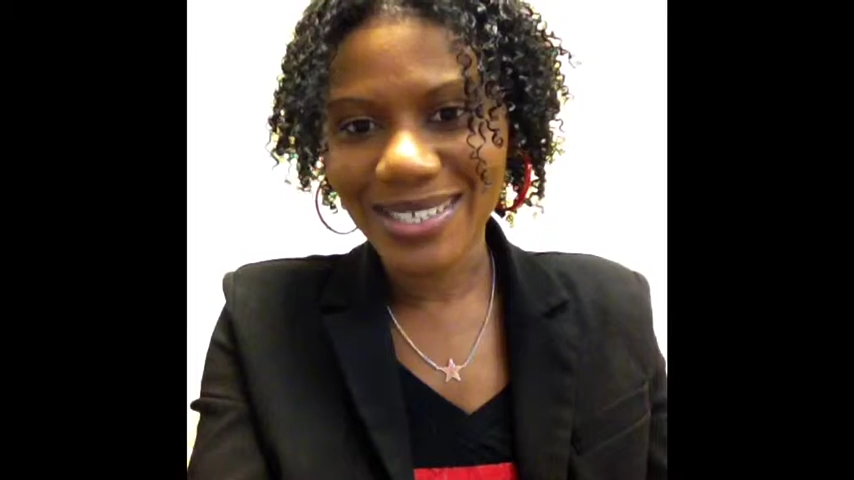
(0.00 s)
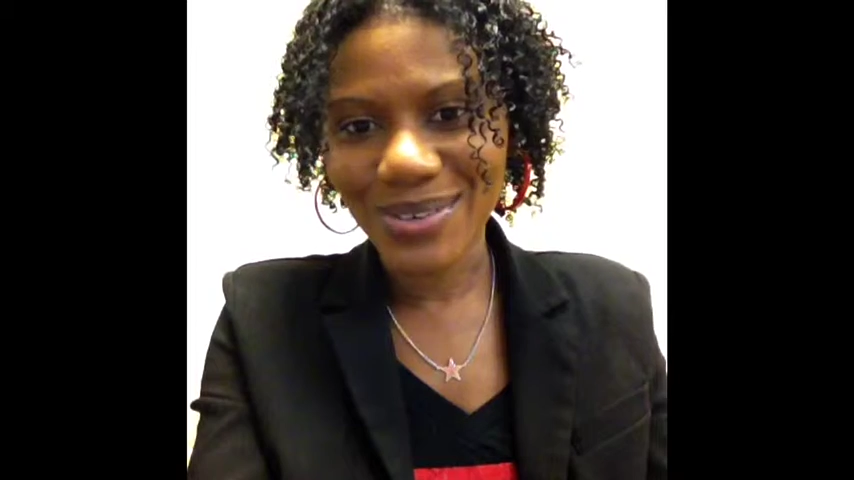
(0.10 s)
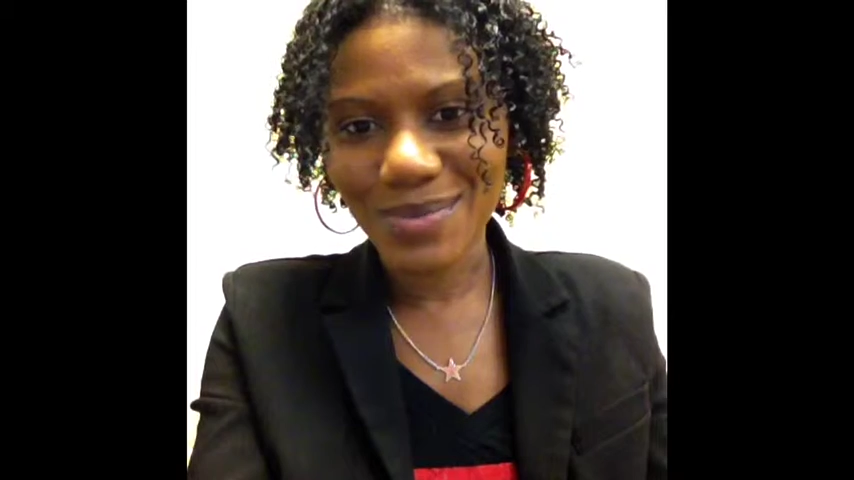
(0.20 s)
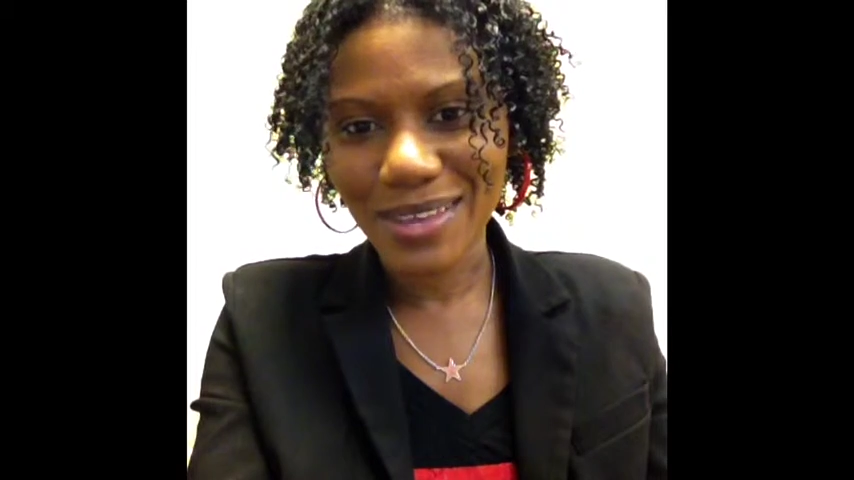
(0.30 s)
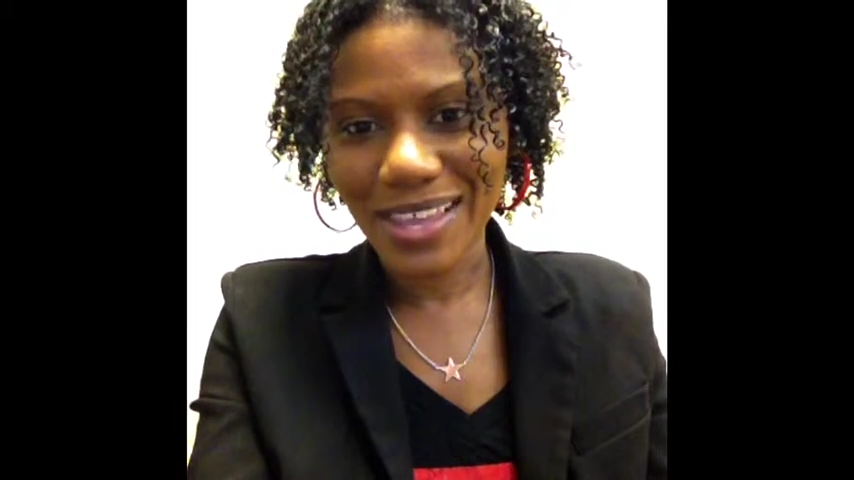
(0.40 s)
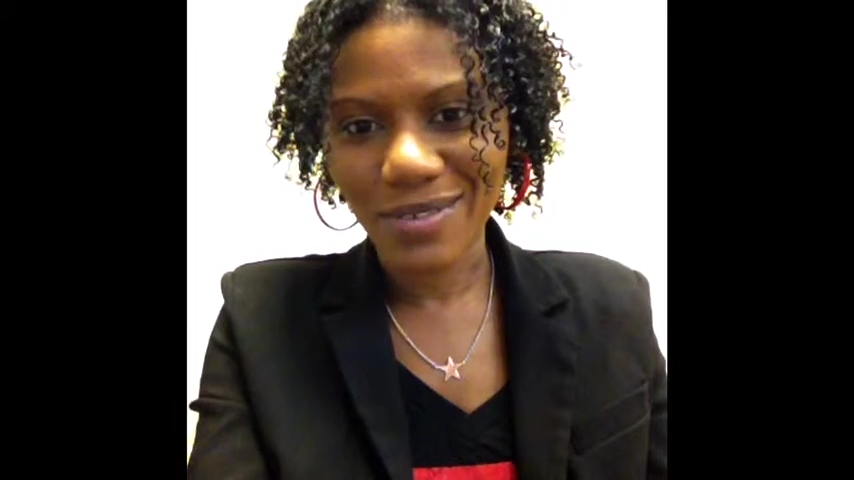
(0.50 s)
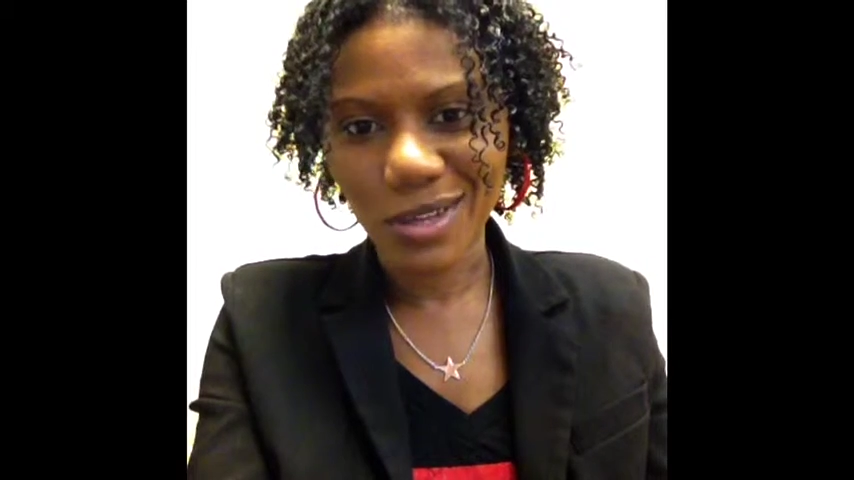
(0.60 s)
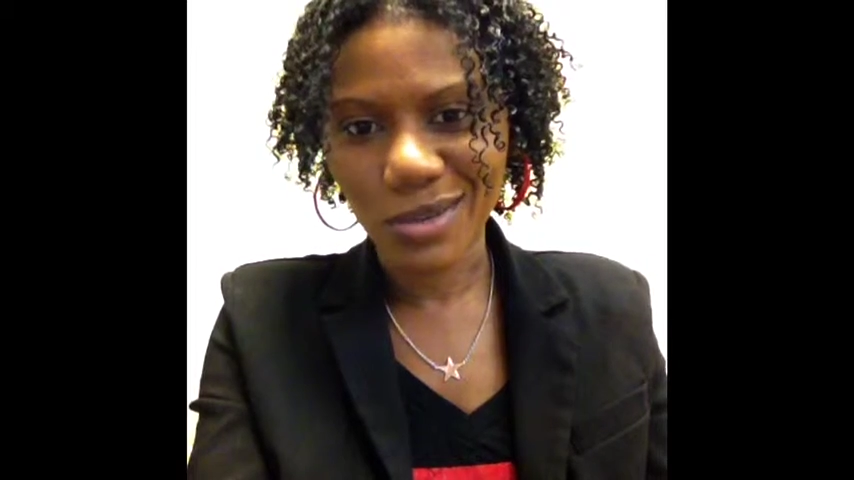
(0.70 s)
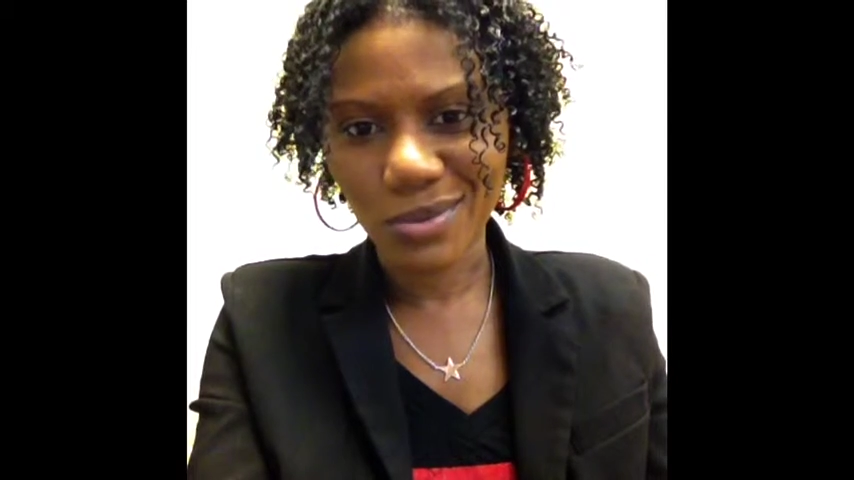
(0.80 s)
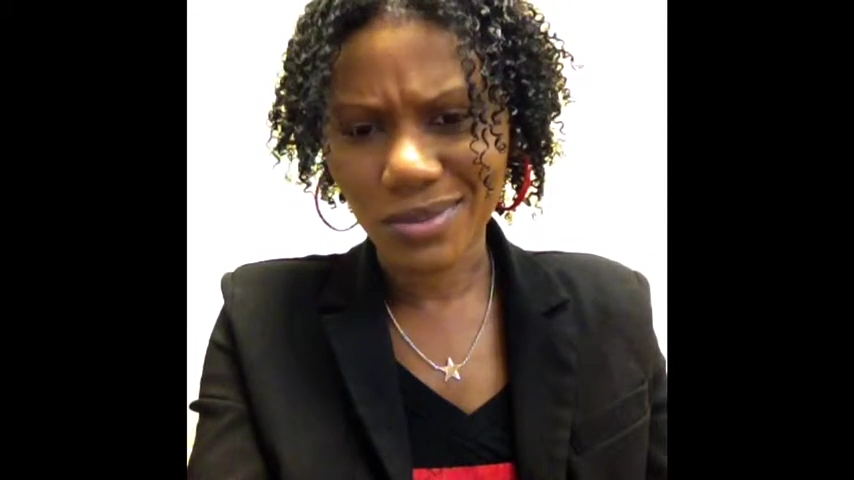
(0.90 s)
so it may have
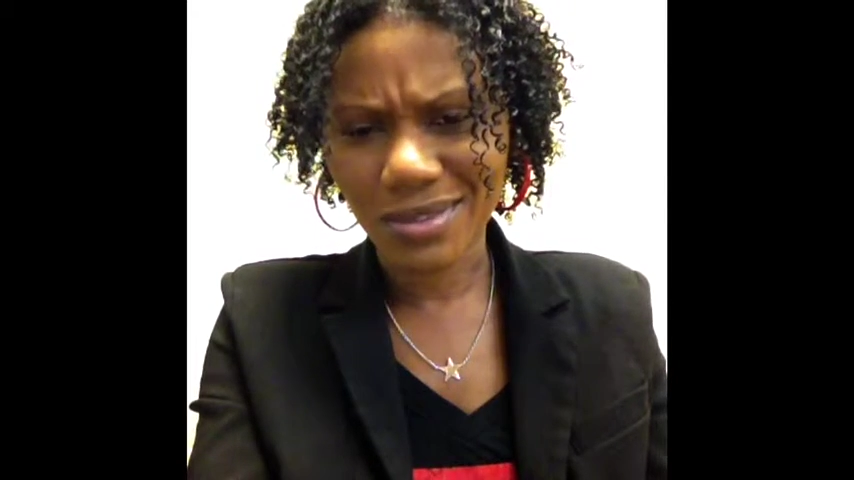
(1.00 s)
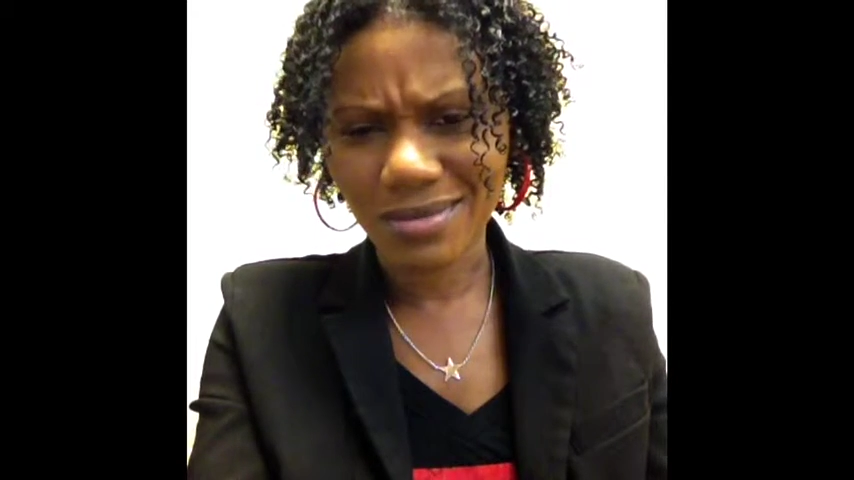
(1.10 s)
cones.